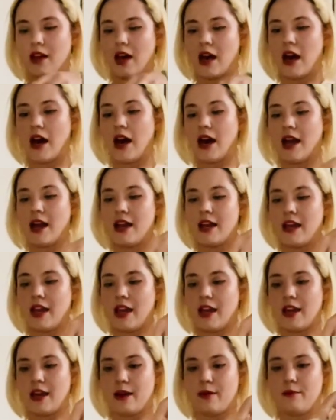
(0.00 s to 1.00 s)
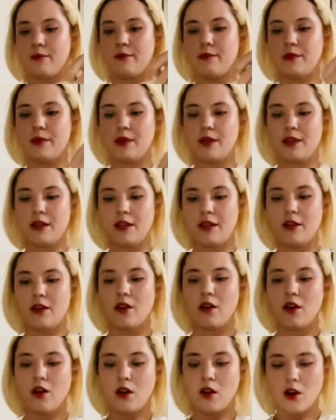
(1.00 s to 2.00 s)
I am
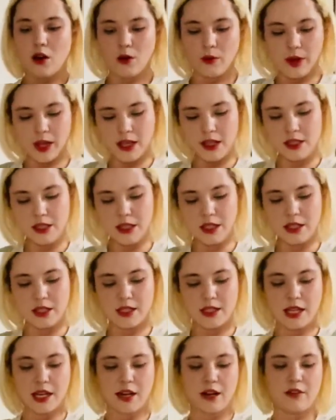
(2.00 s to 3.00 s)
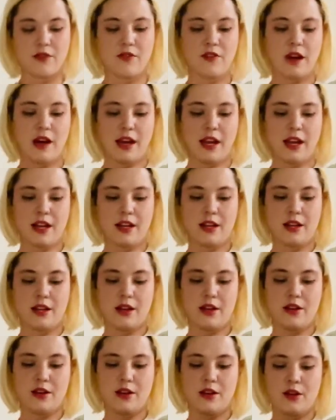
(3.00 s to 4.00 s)
always terrified
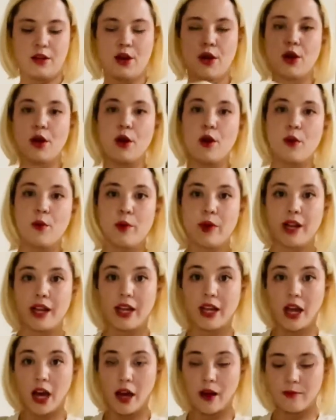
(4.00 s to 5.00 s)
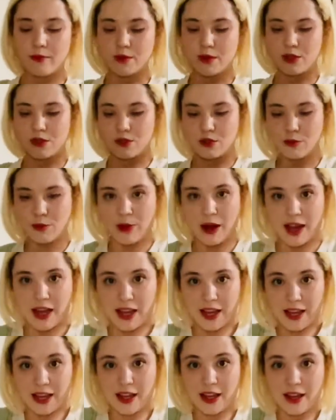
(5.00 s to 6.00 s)
when it comes to
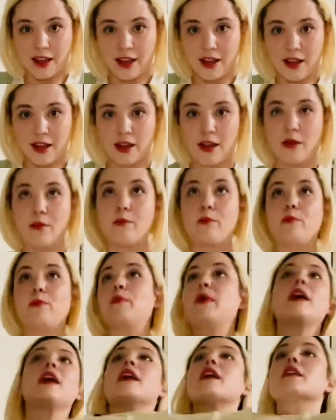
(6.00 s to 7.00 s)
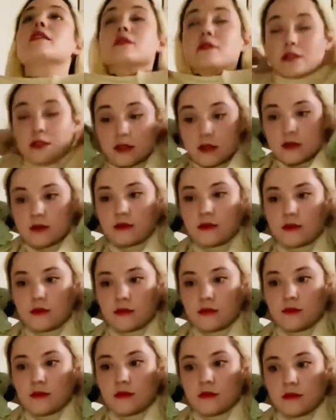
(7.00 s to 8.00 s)
buying pants,
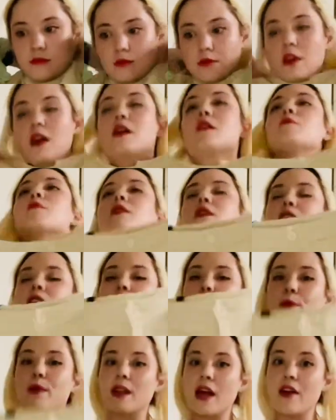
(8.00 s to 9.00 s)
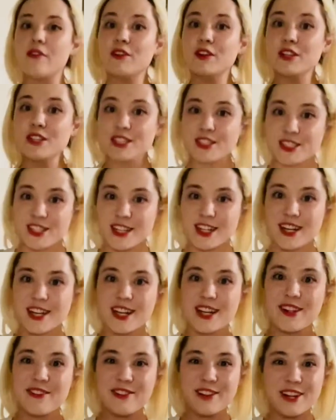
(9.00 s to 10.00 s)
because I'm never sure
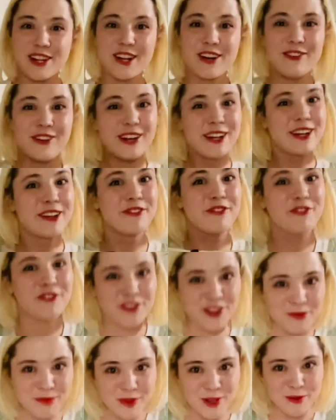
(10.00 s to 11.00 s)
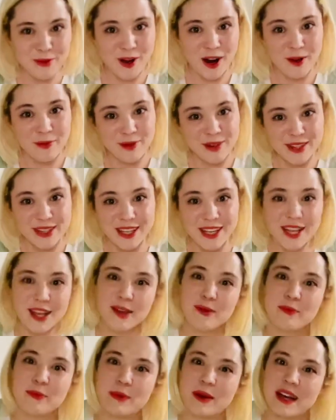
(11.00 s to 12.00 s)
if they're going to fit me
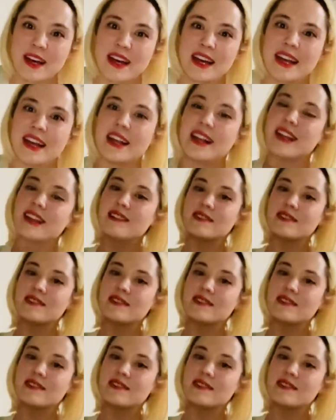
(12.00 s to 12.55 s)
properly, but